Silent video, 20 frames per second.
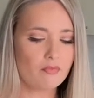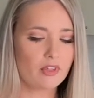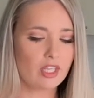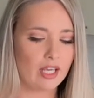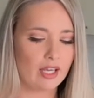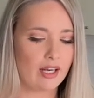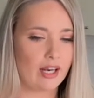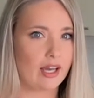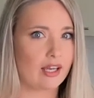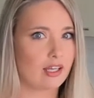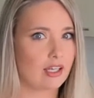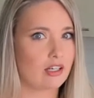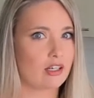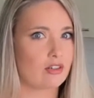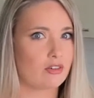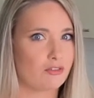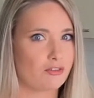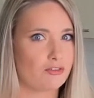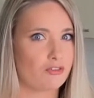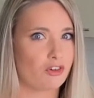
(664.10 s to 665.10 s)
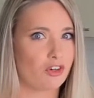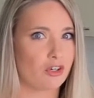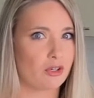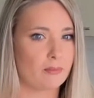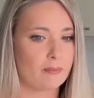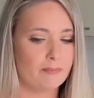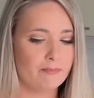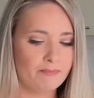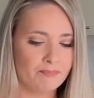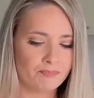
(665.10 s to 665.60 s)
And I can
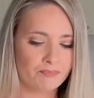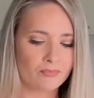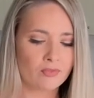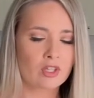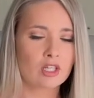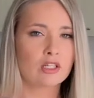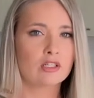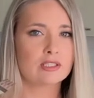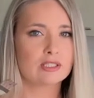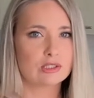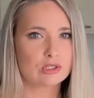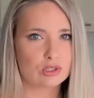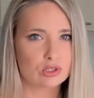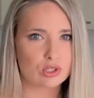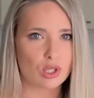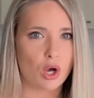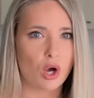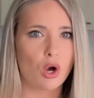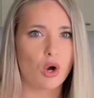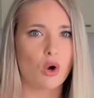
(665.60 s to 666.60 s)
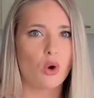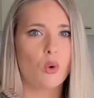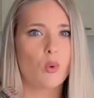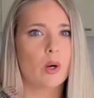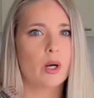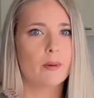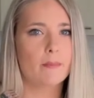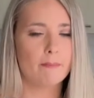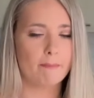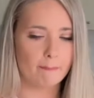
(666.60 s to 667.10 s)
confirm
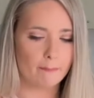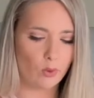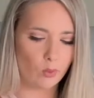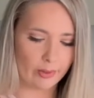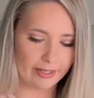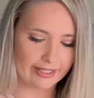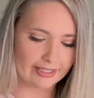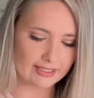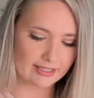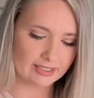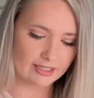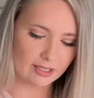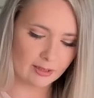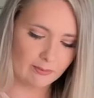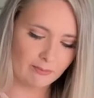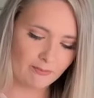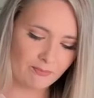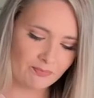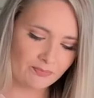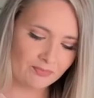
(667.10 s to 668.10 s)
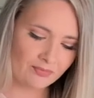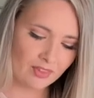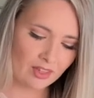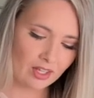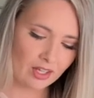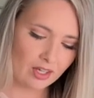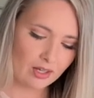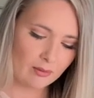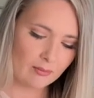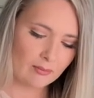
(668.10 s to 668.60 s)
so moist.
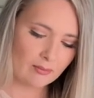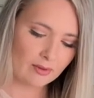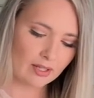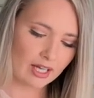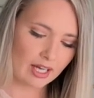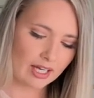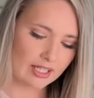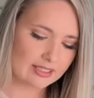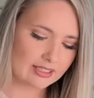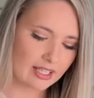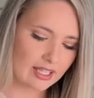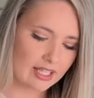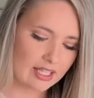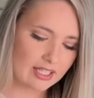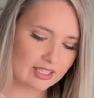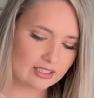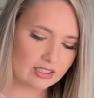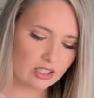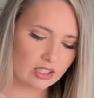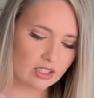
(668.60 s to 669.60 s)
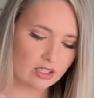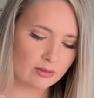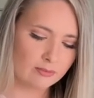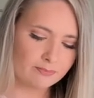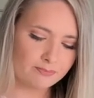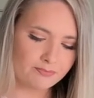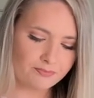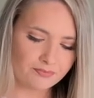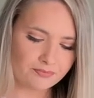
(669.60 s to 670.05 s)
Guys, these are,